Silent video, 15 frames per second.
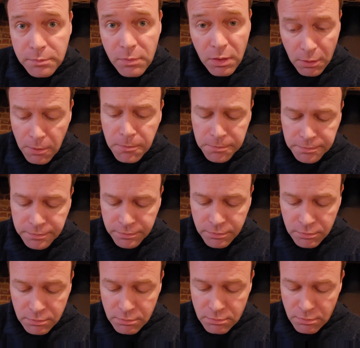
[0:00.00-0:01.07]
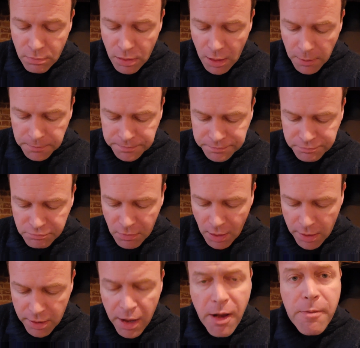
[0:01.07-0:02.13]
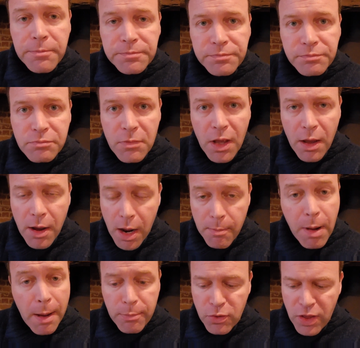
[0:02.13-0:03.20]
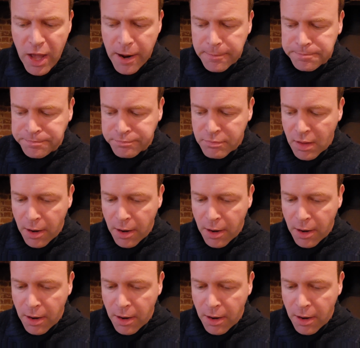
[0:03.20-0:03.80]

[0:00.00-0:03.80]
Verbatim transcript: Mmm. Yeah. Yeah, I'm happy with that.